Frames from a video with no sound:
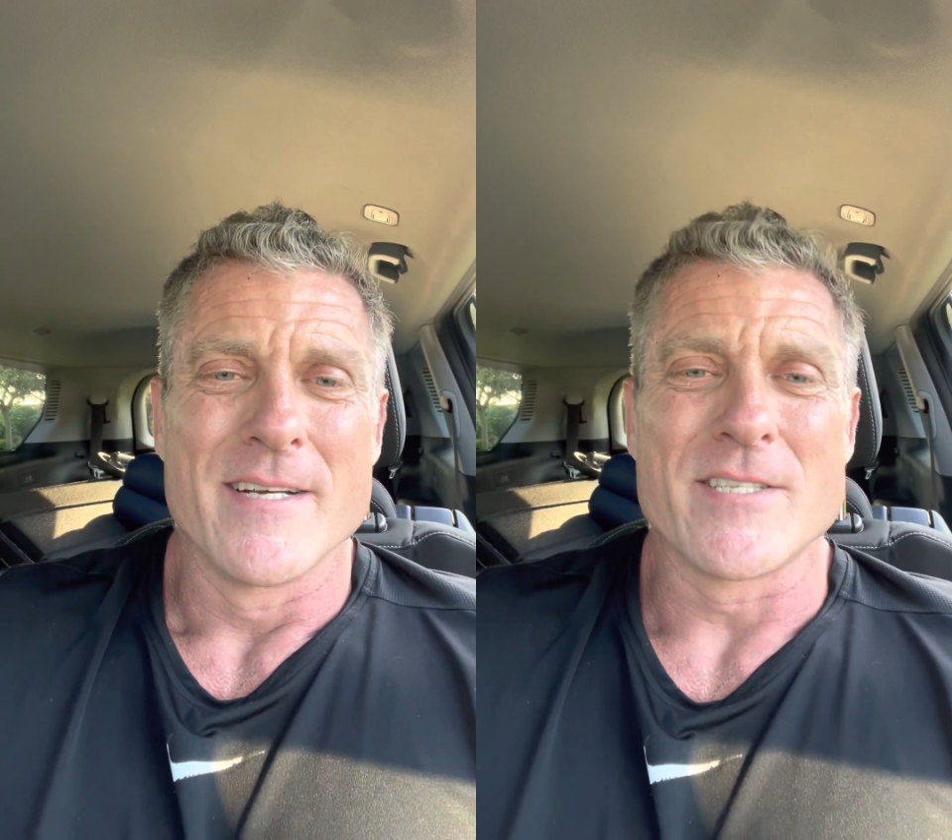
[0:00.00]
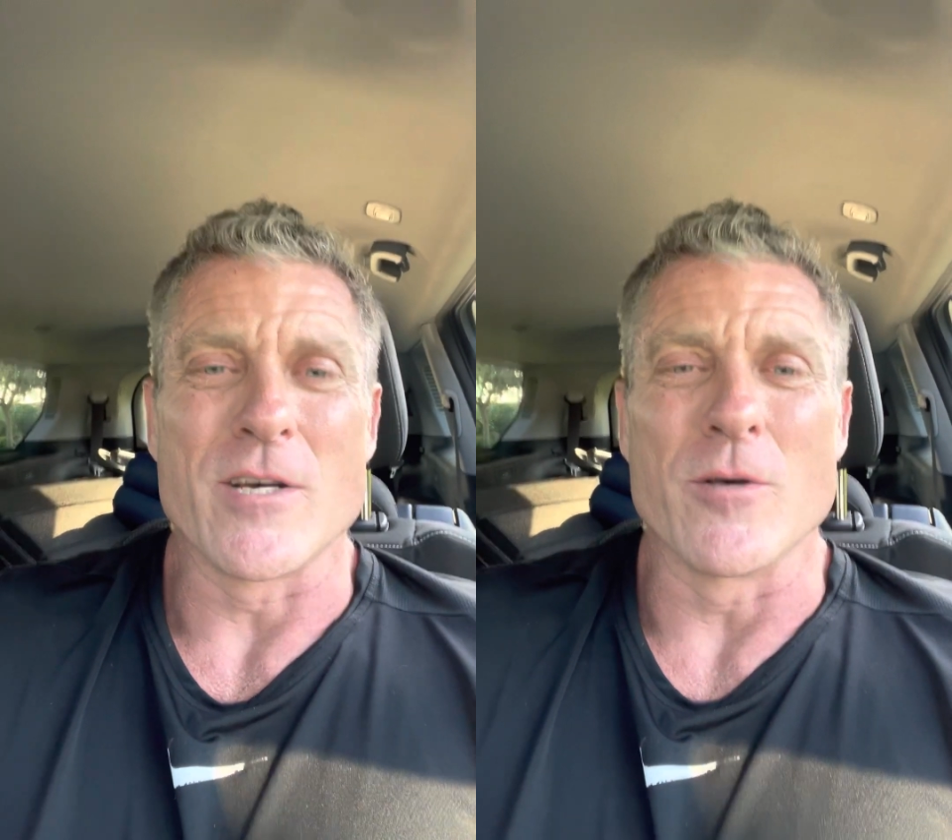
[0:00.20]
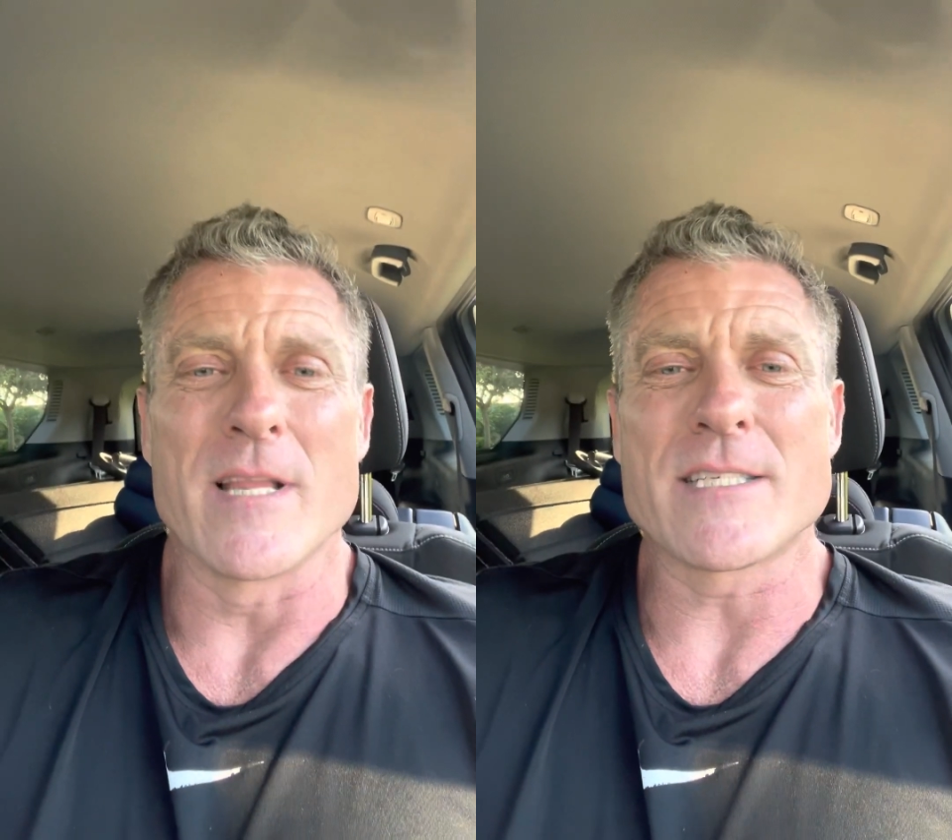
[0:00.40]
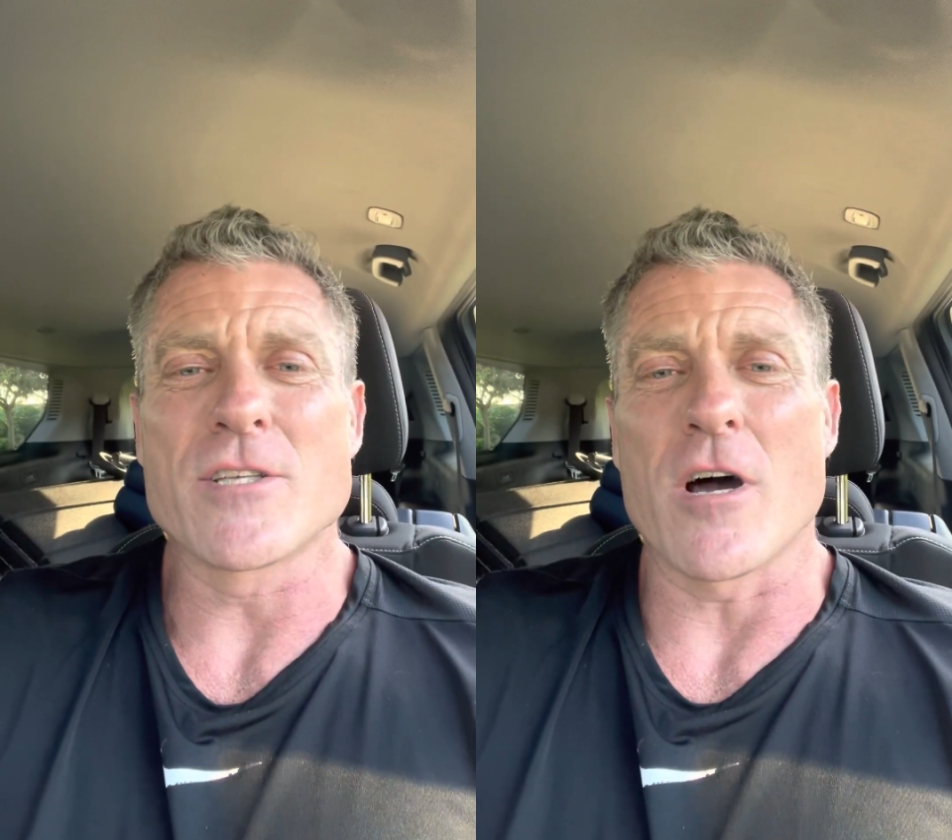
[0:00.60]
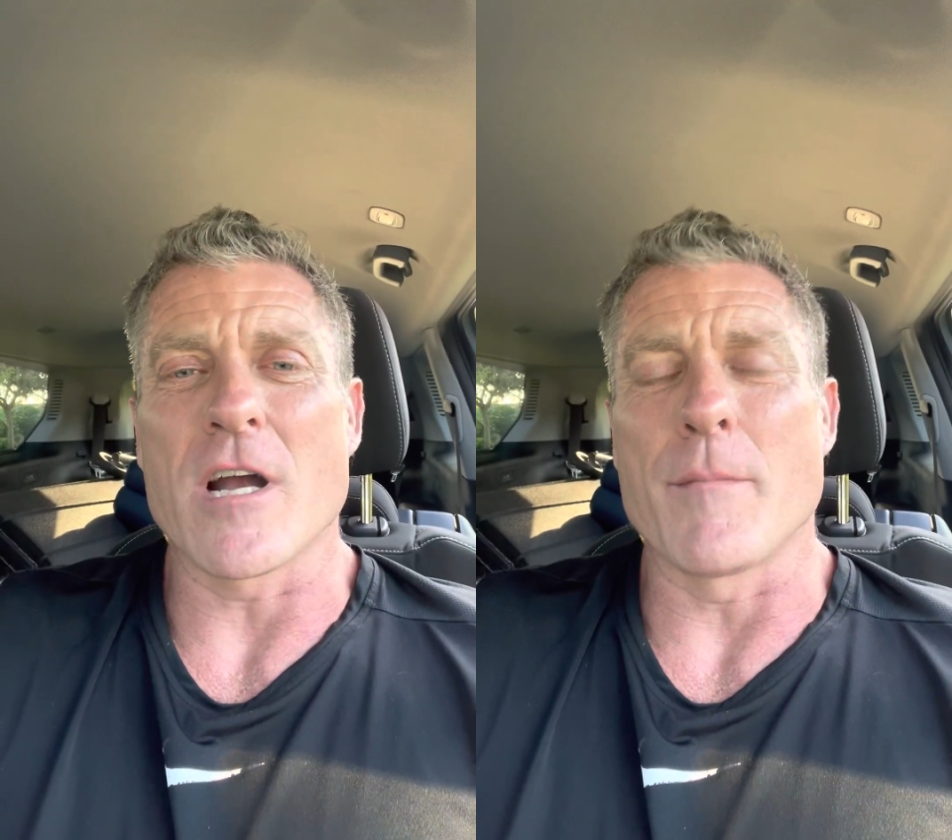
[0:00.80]
So let's
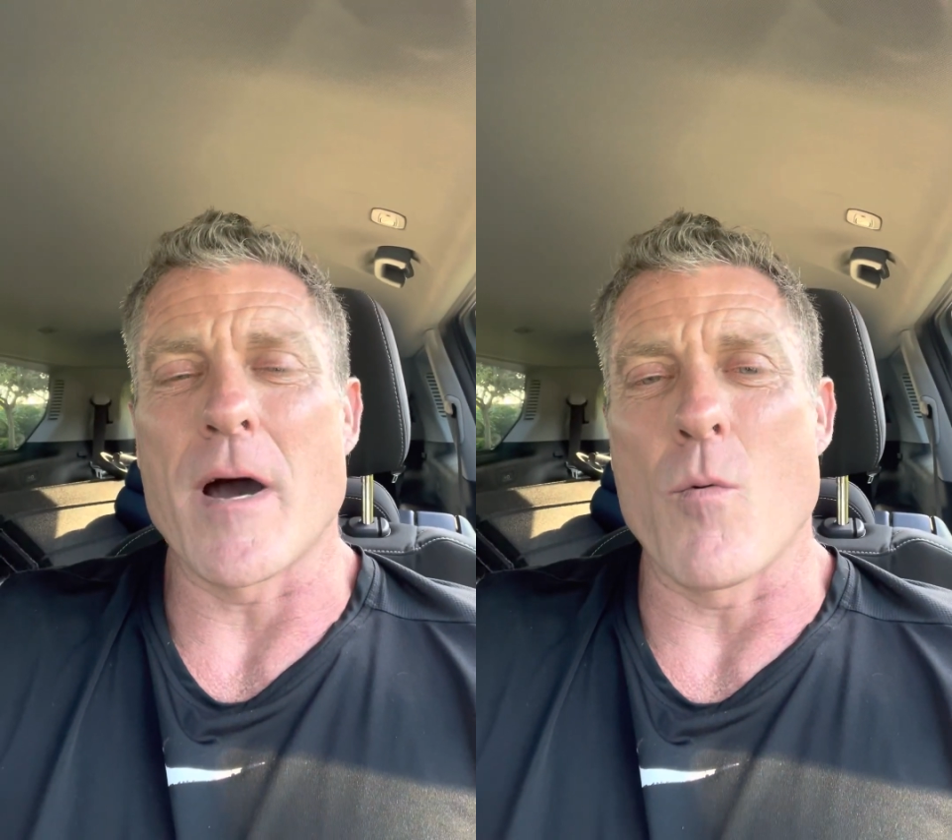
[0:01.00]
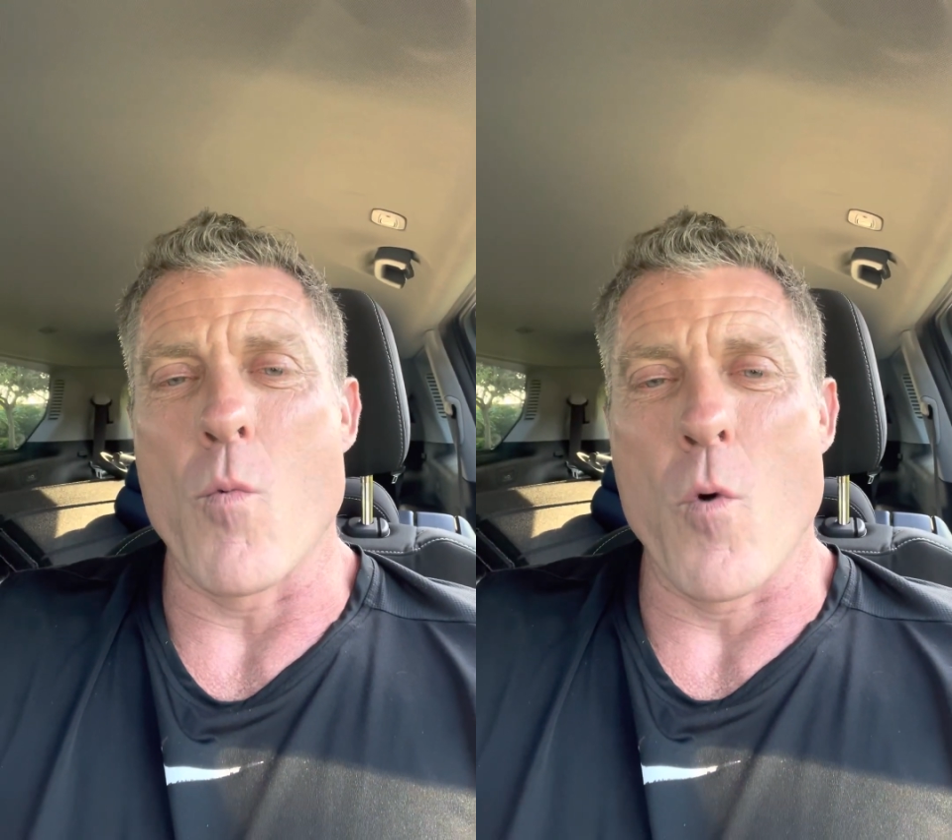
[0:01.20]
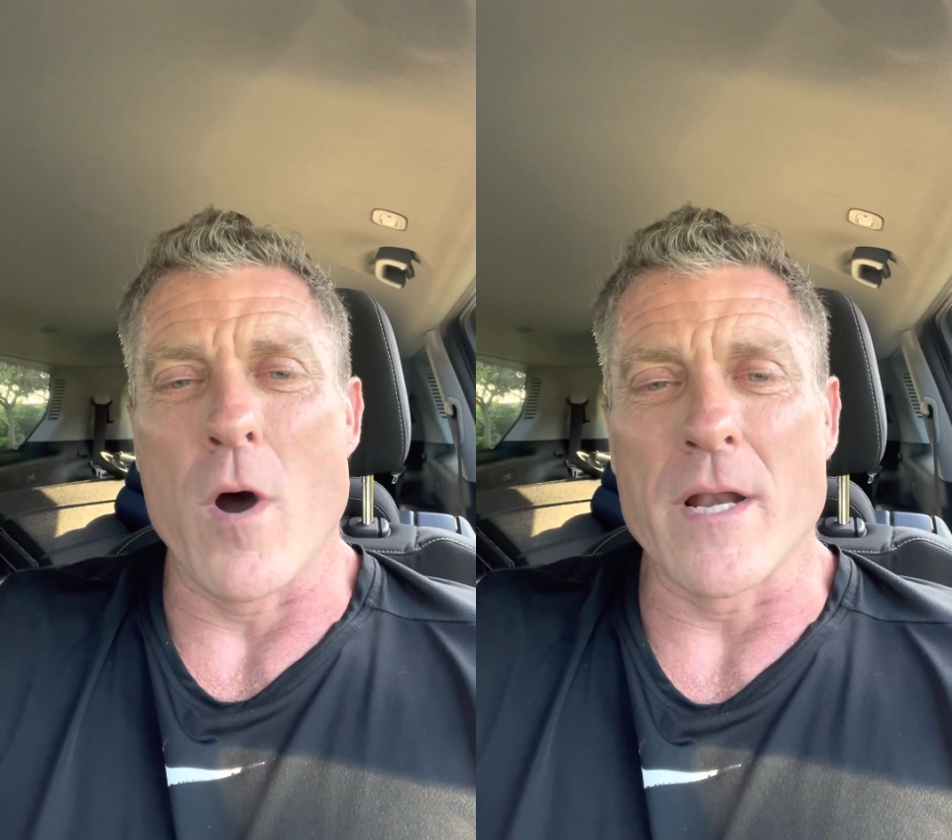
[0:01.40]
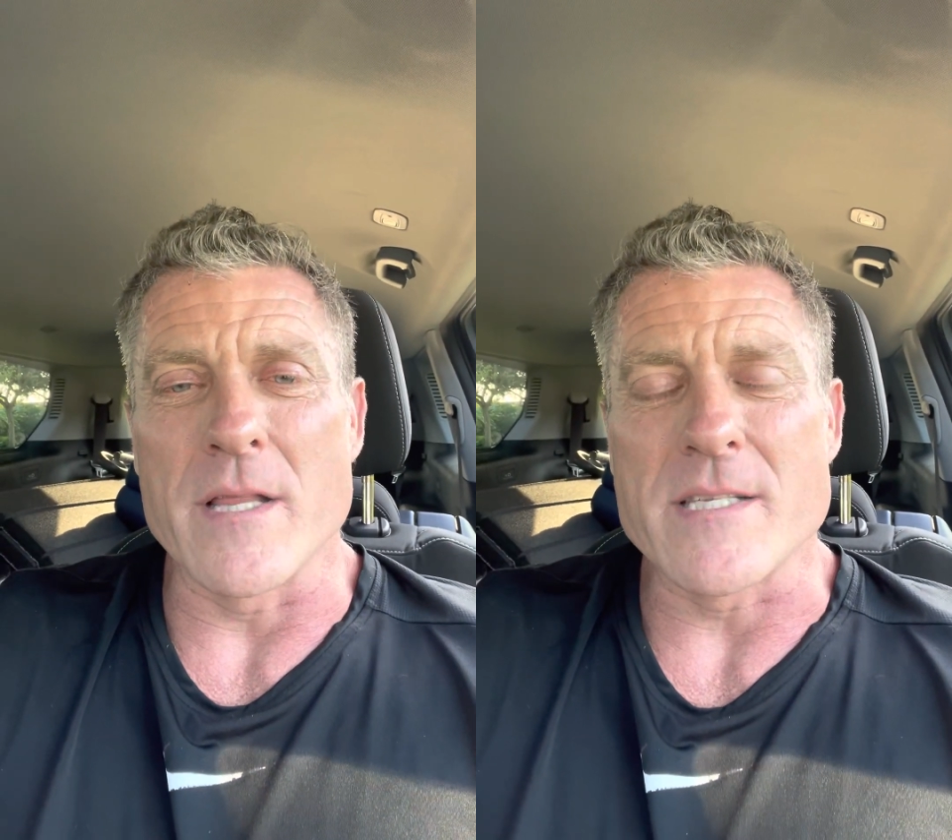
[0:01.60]
talk about one of the